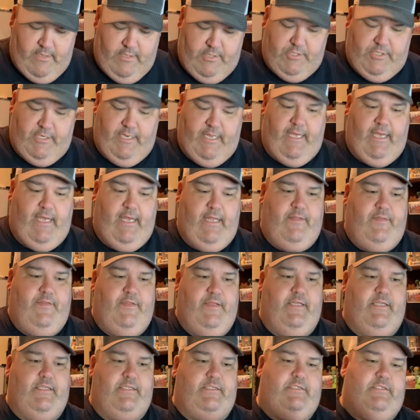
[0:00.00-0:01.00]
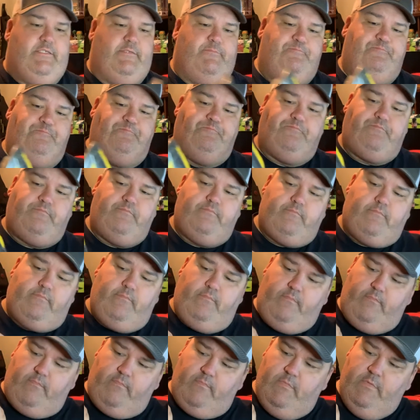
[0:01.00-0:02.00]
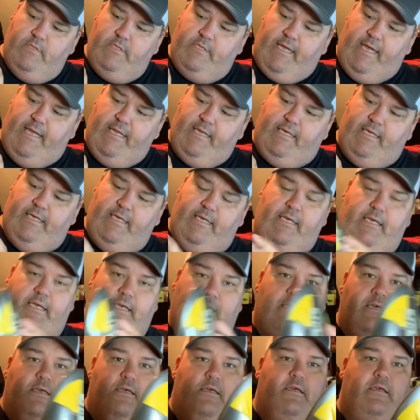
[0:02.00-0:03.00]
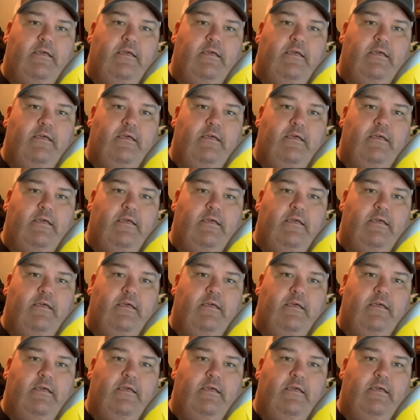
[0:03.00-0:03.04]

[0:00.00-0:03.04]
she had this Nike